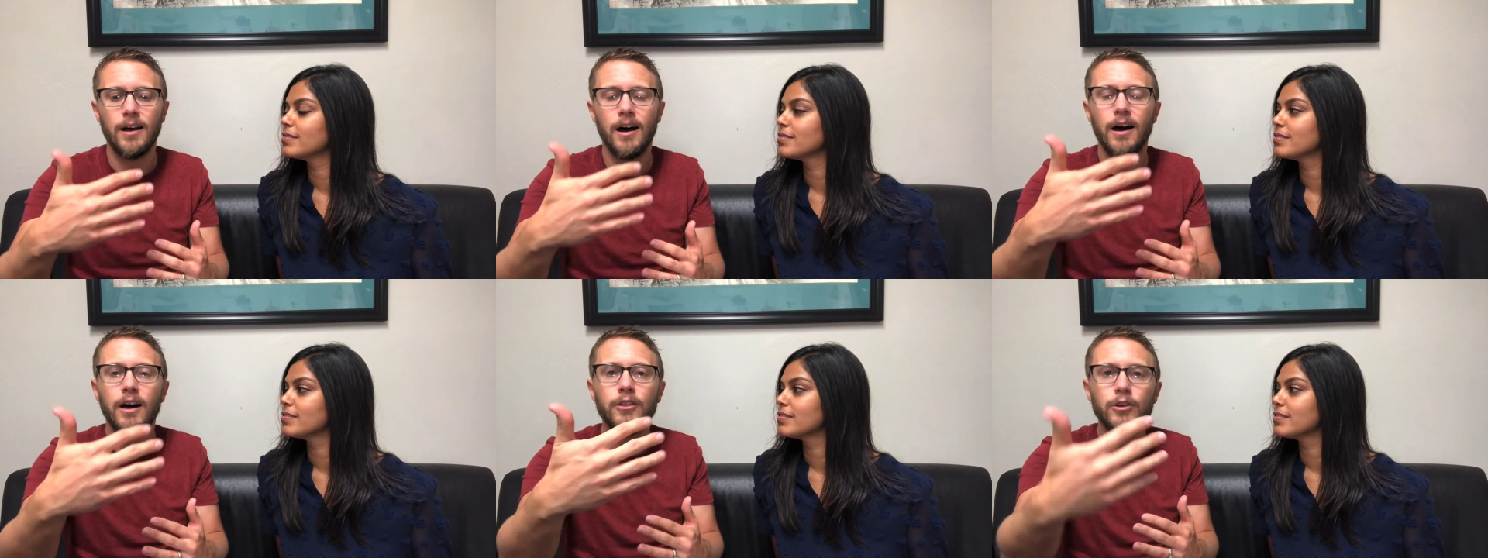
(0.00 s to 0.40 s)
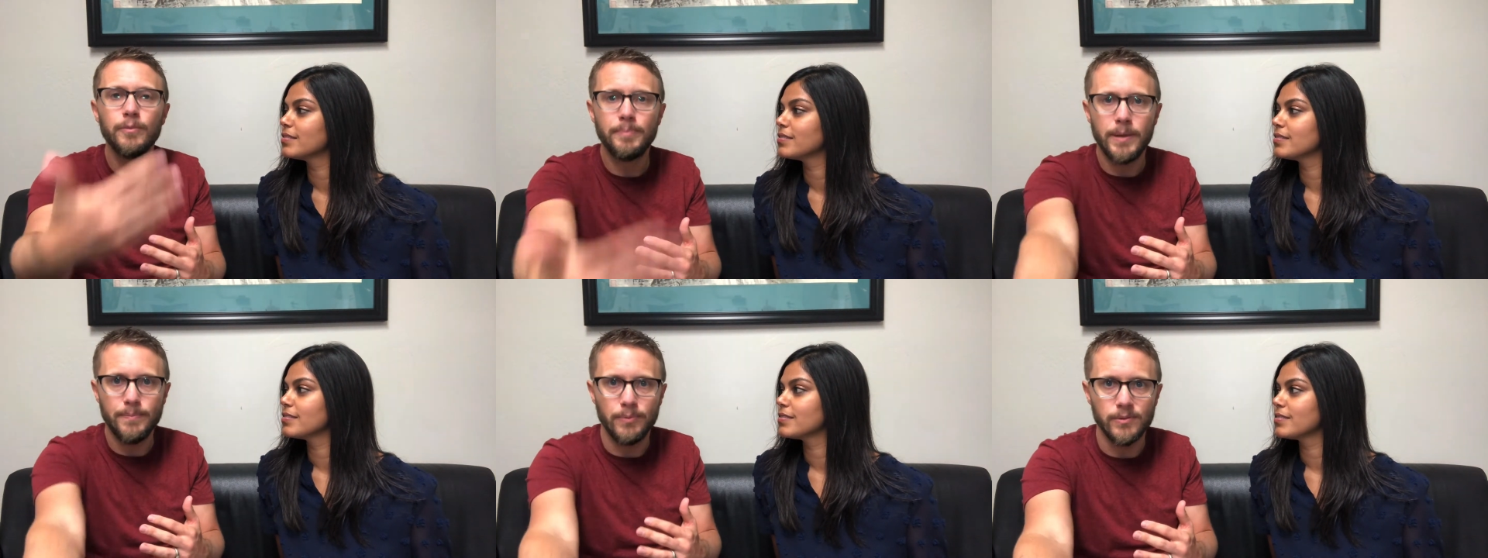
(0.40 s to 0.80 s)
Speaker 1: other
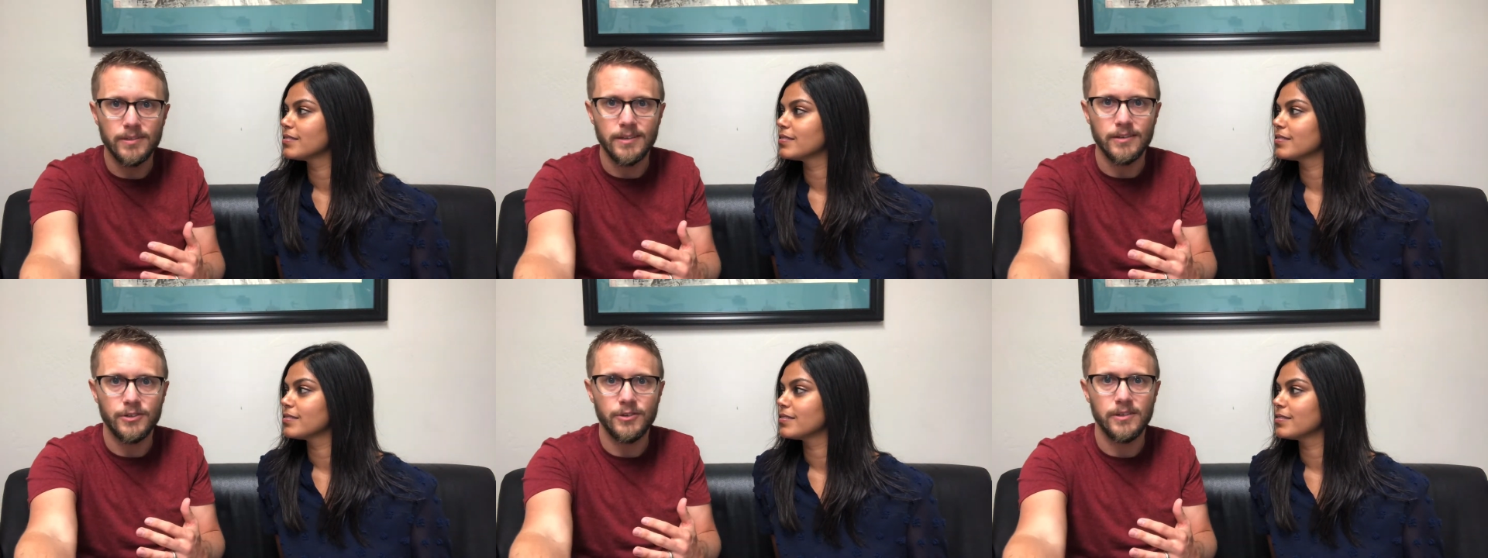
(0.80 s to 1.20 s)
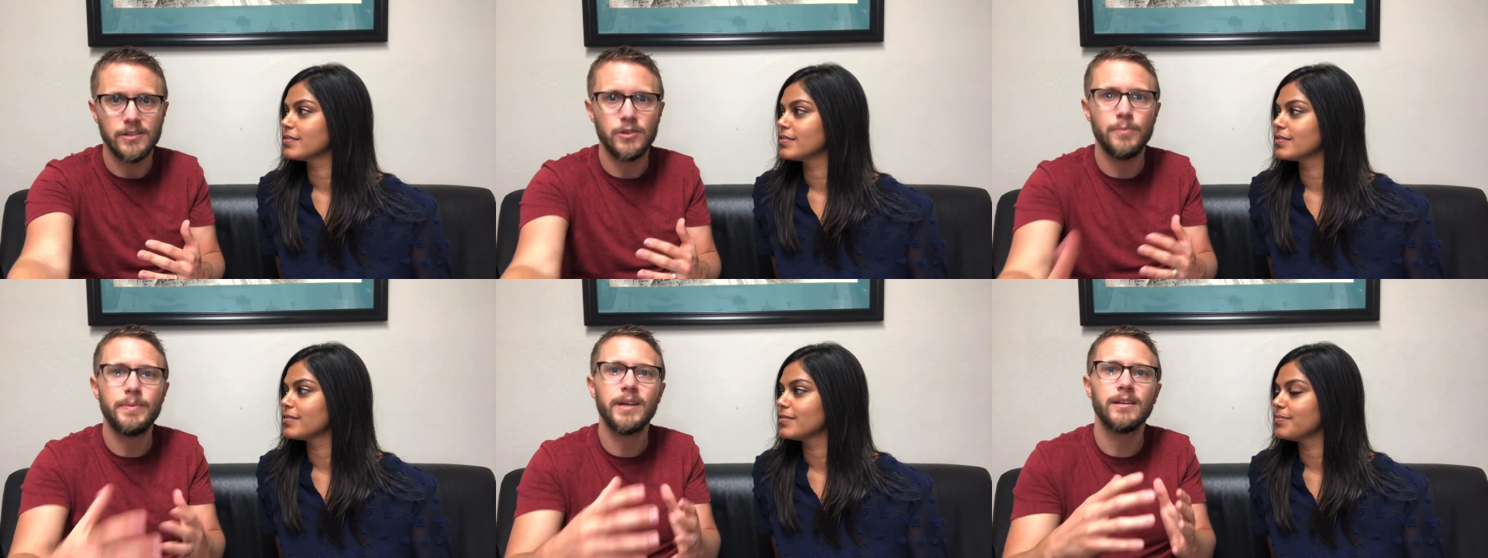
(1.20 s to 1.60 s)
people's interests.
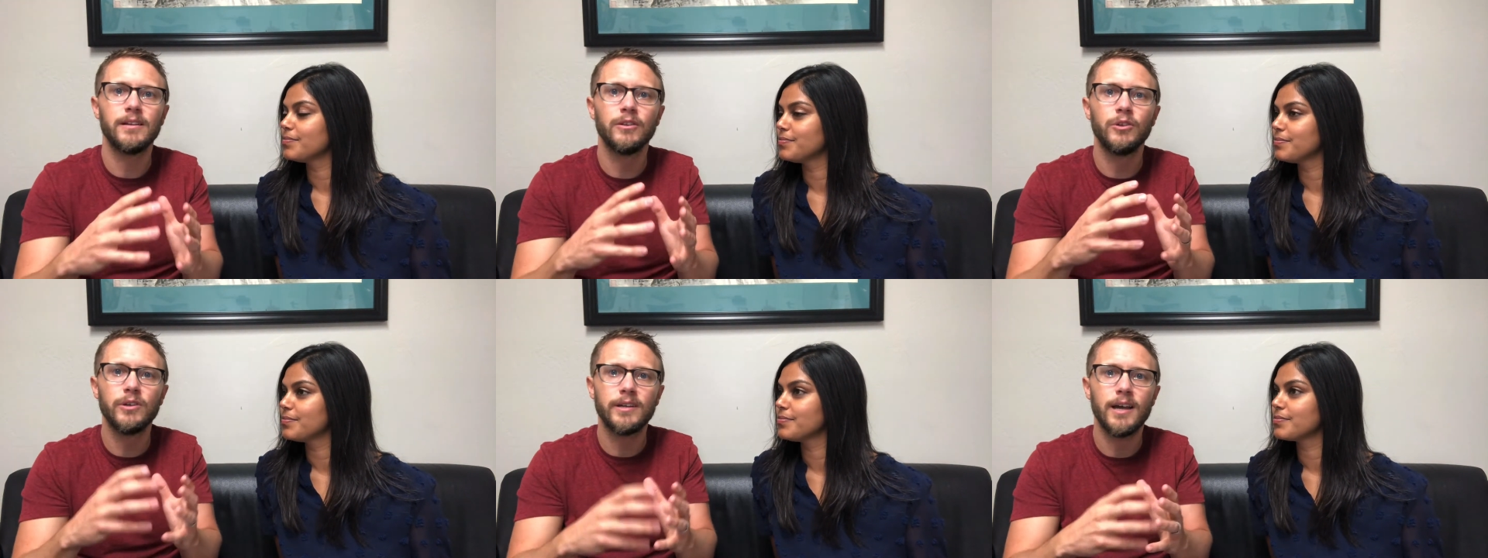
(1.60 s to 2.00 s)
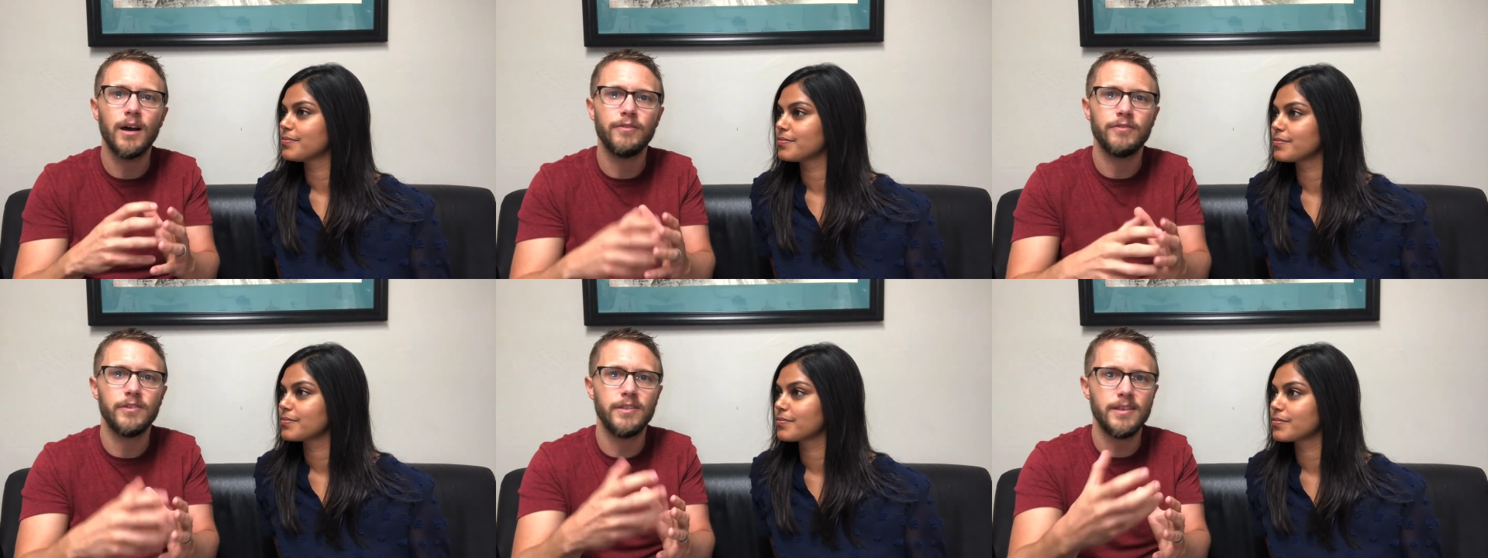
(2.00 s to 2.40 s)
You begin to look
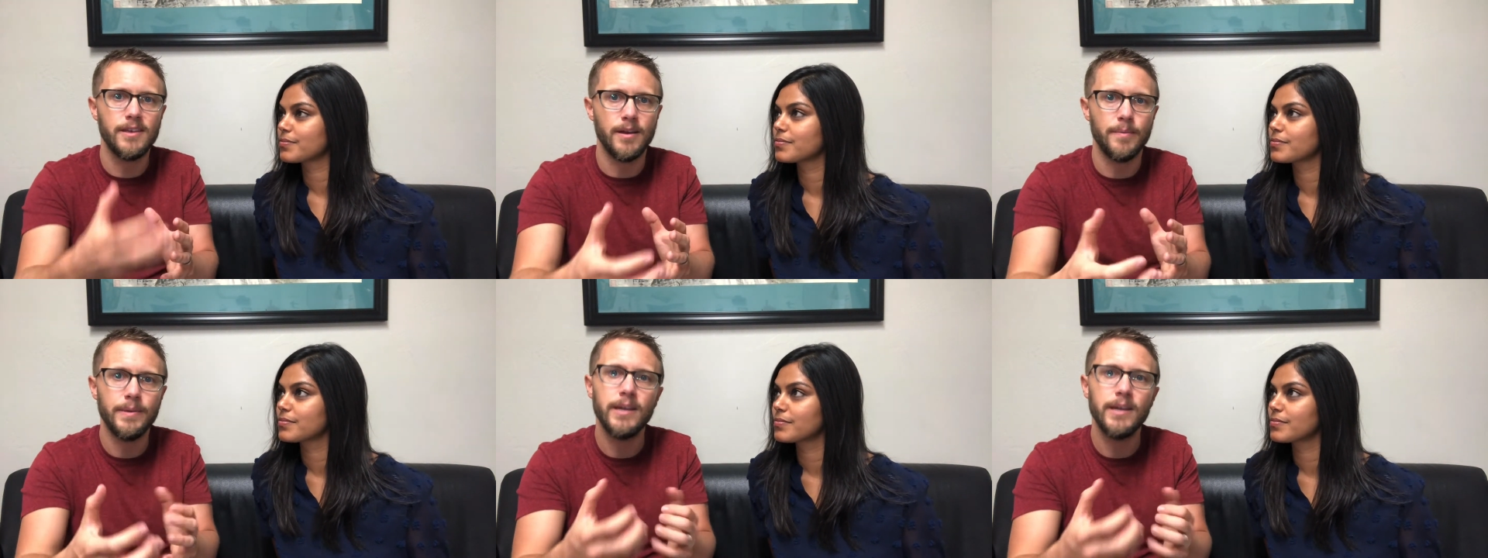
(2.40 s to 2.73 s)
out for them